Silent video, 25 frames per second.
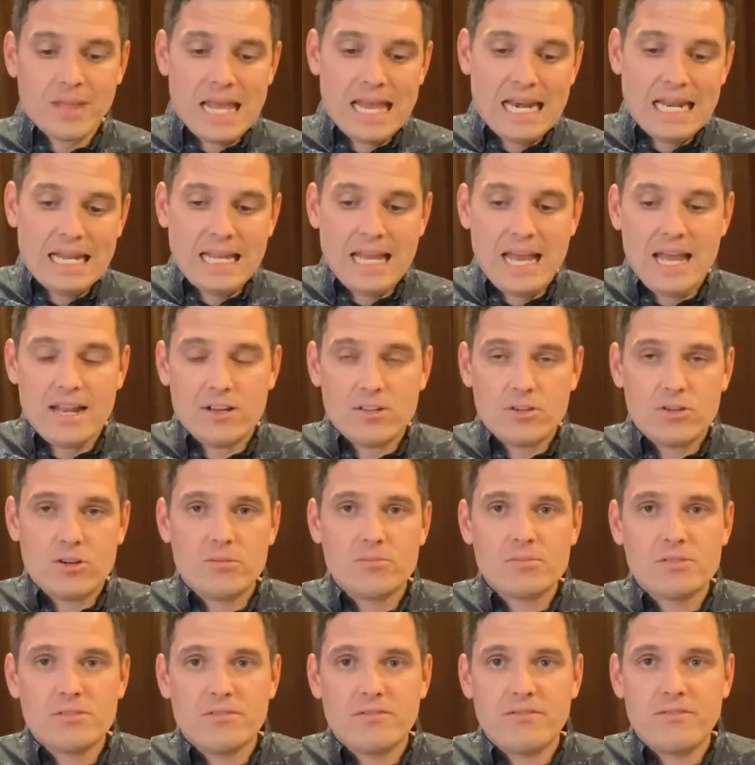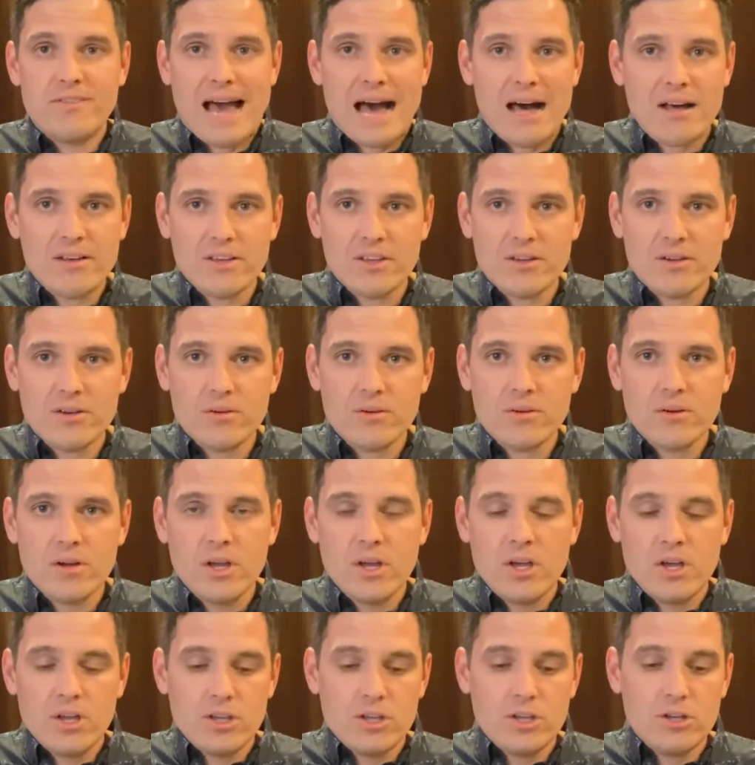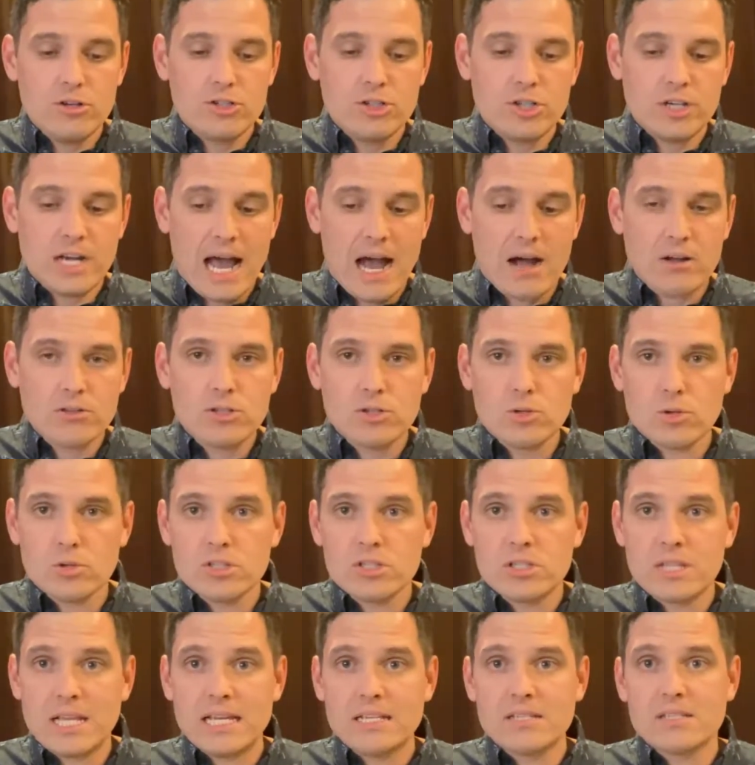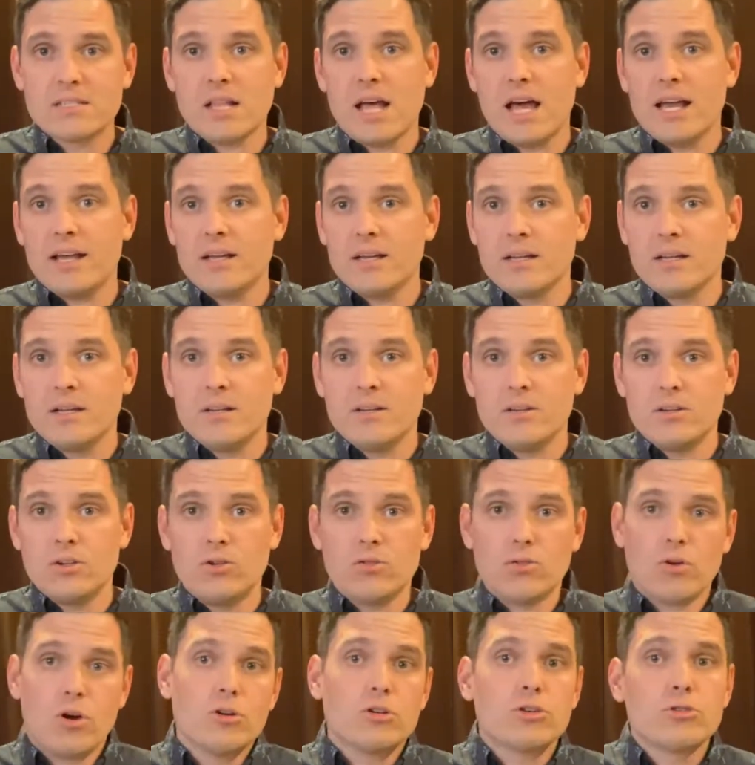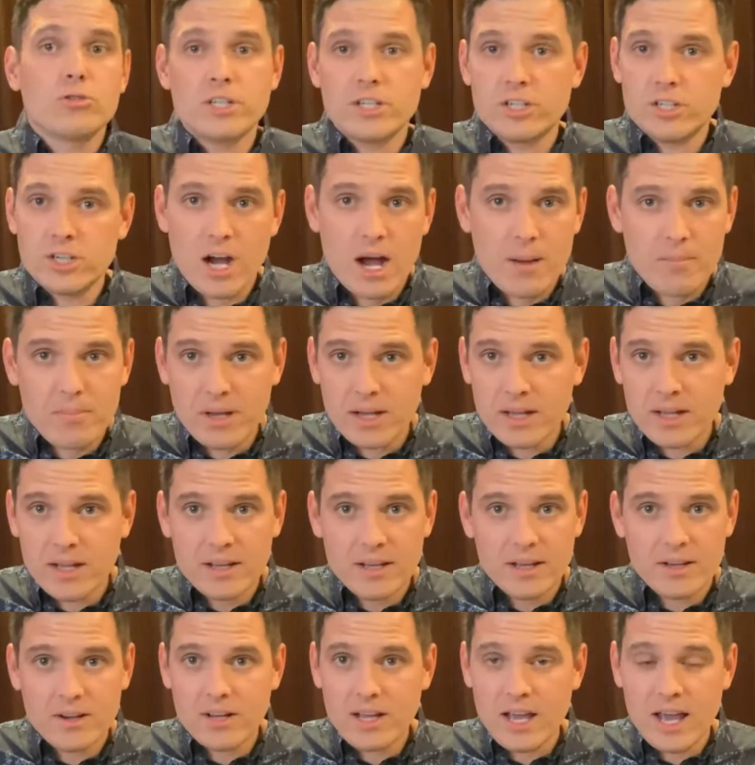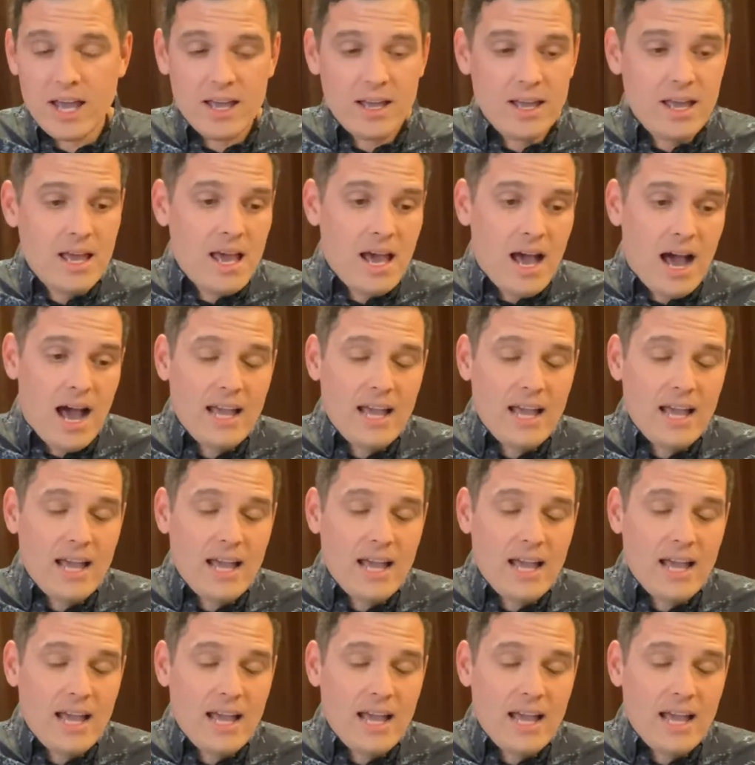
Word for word: And again, in terms of value, you should outsource things like grocery shopping. Okay.